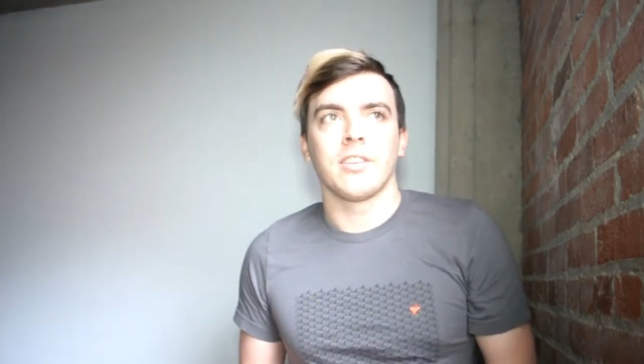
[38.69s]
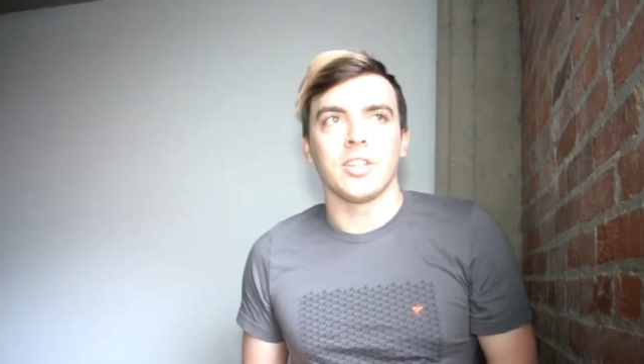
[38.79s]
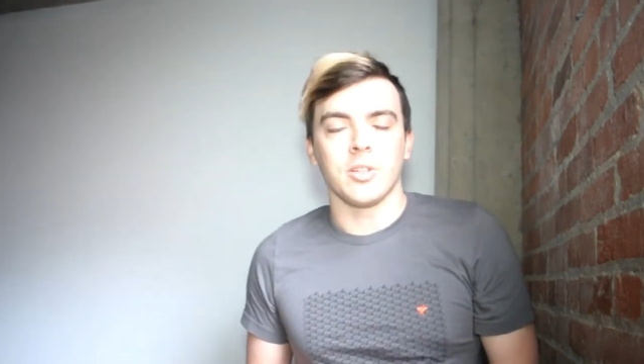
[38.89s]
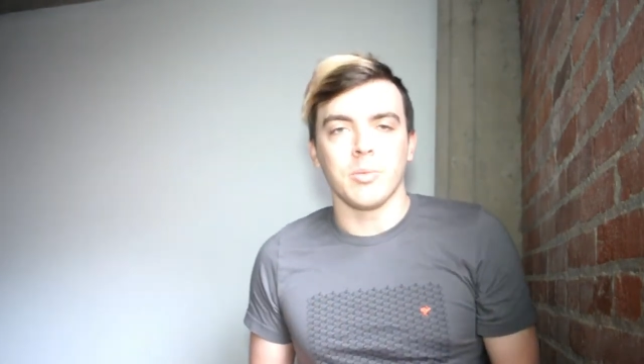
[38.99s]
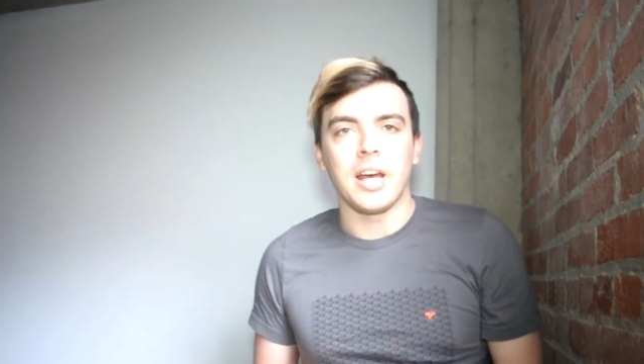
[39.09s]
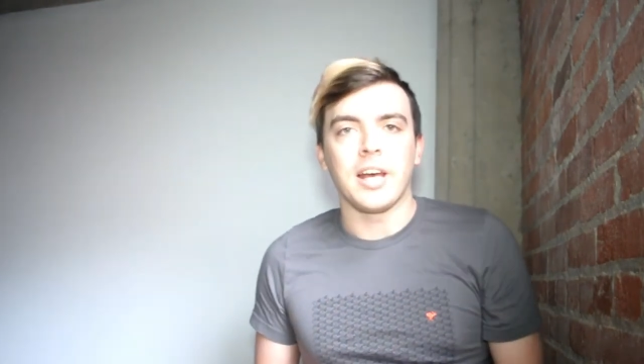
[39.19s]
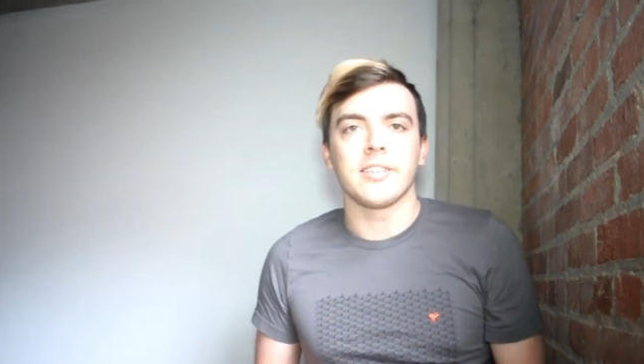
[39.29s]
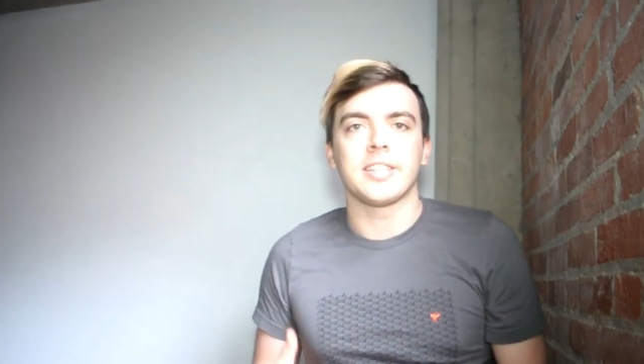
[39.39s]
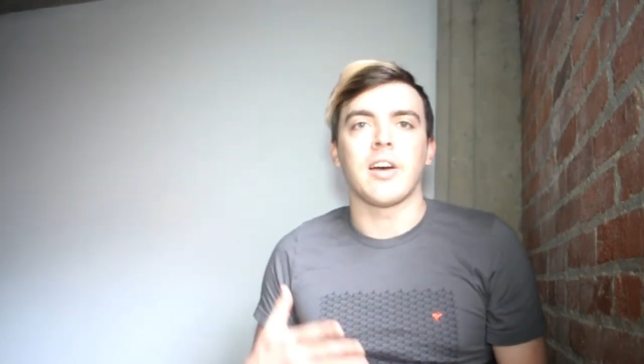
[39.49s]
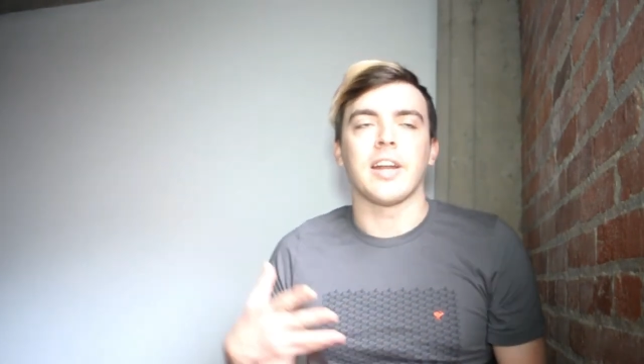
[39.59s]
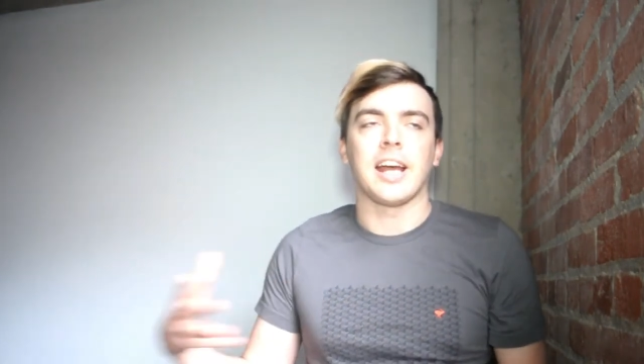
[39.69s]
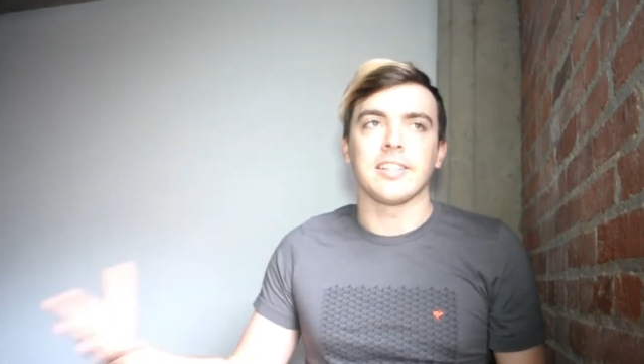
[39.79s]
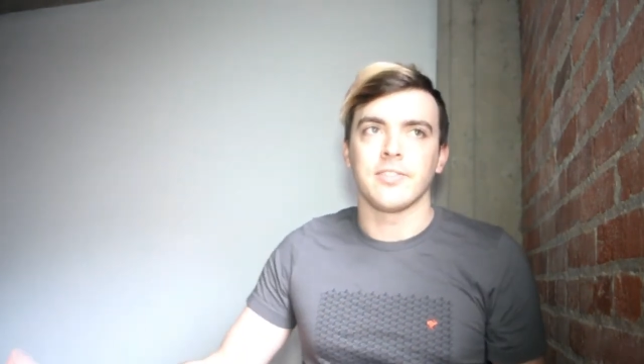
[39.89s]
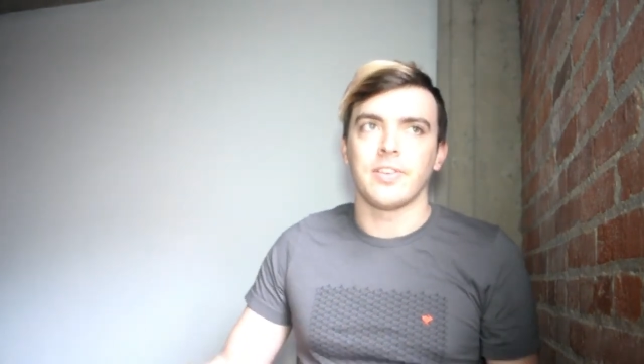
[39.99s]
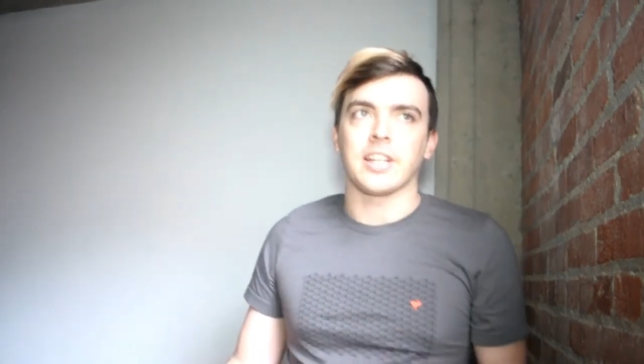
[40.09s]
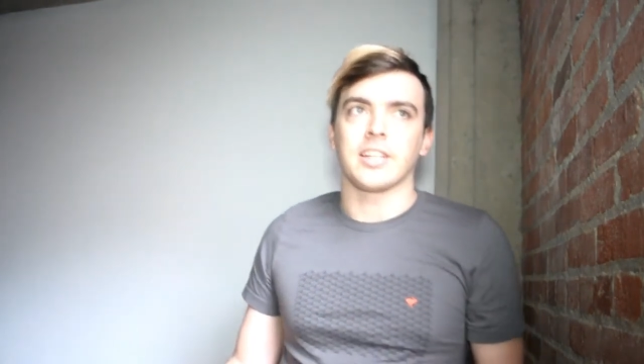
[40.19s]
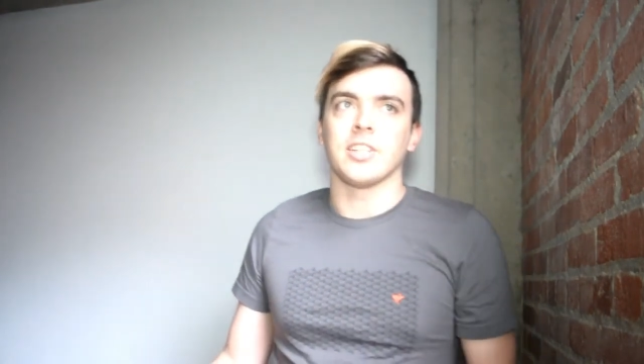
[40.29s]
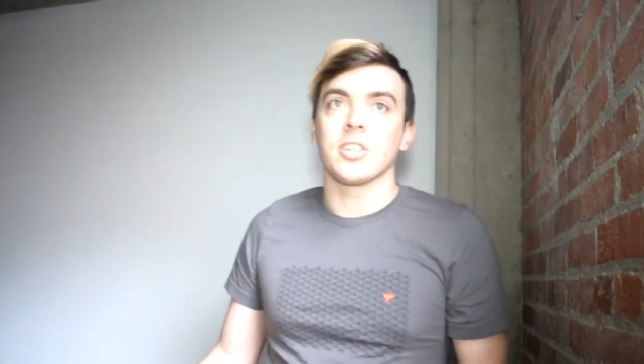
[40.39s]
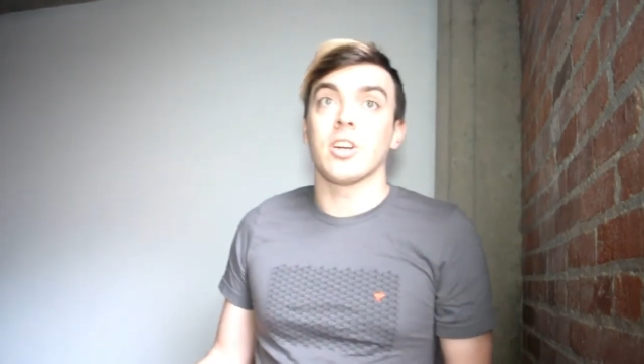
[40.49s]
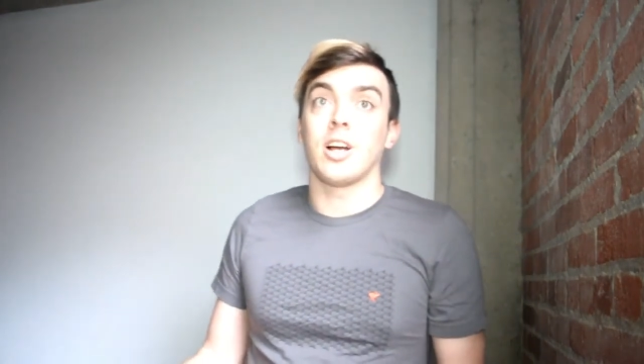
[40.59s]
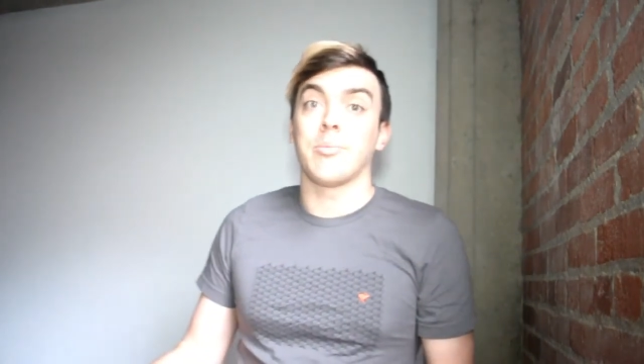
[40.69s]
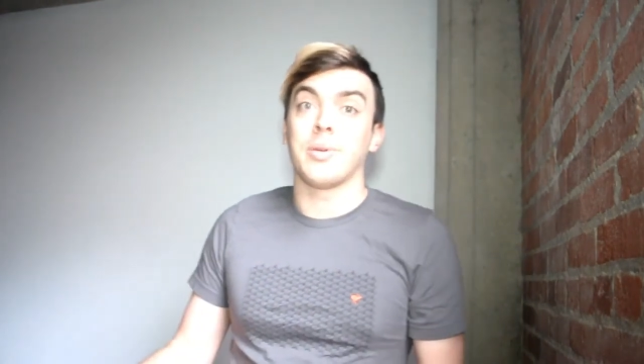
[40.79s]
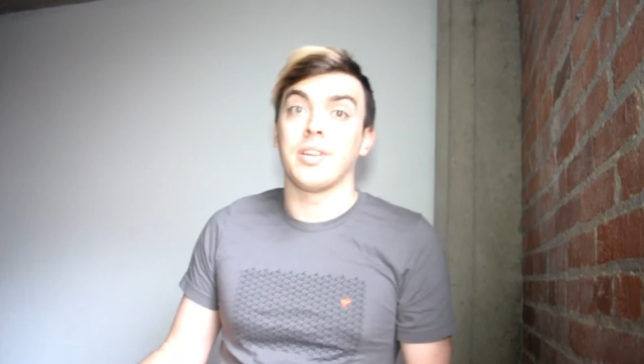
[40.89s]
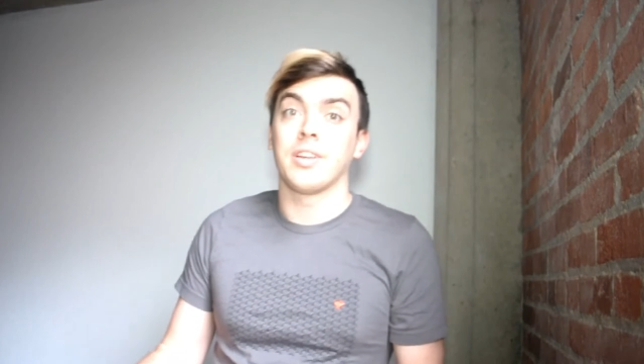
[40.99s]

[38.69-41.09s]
the US, how it has affected Europe,